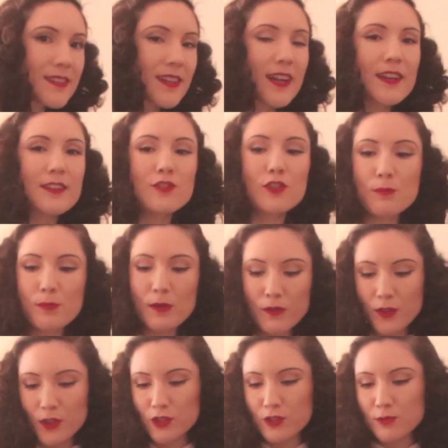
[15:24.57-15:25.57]
Like, I do
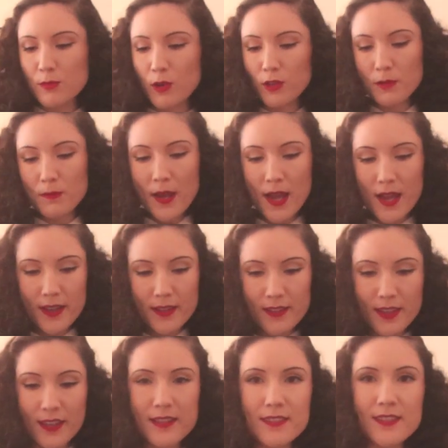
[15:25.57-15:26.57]
prefer smaller bags,
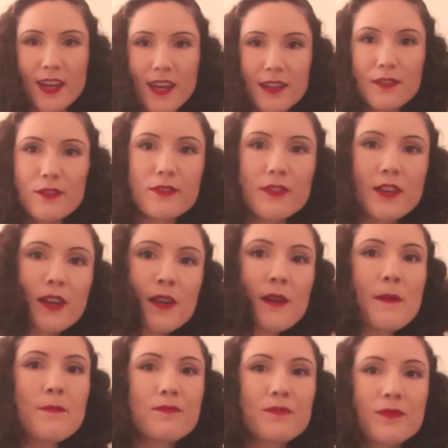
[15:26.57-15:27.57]
and it's kind of
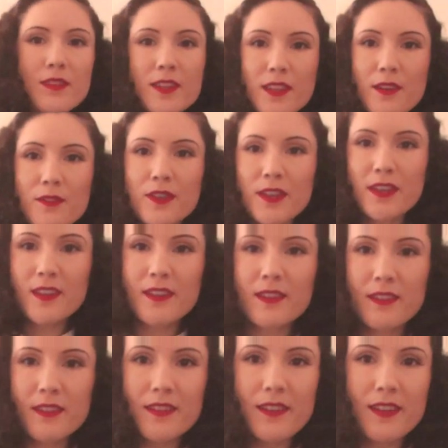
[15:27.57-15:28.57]

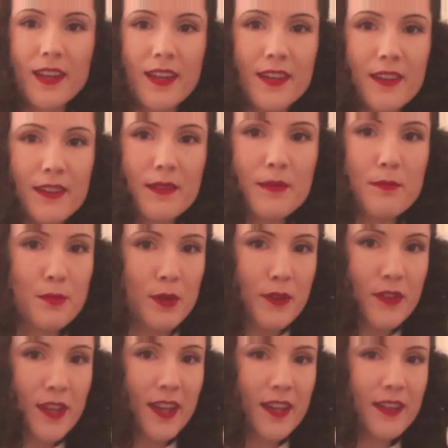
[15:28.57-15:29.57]
giving like
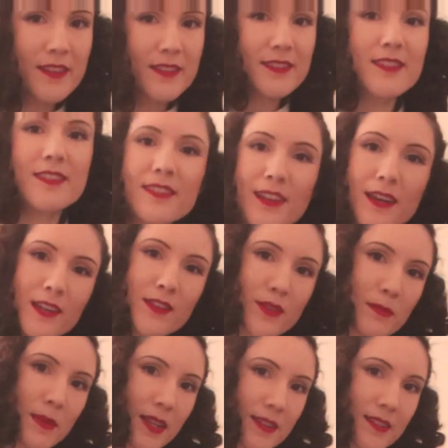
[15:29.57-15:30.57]
briefcase. Does that
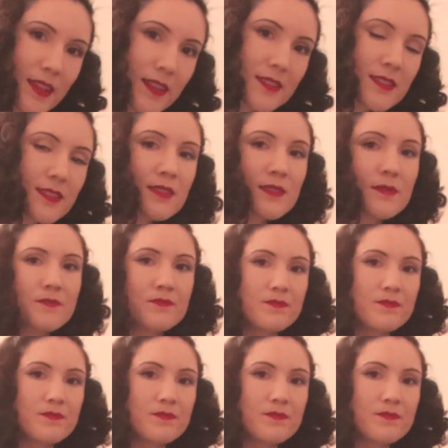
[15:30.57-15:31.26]
even make sense?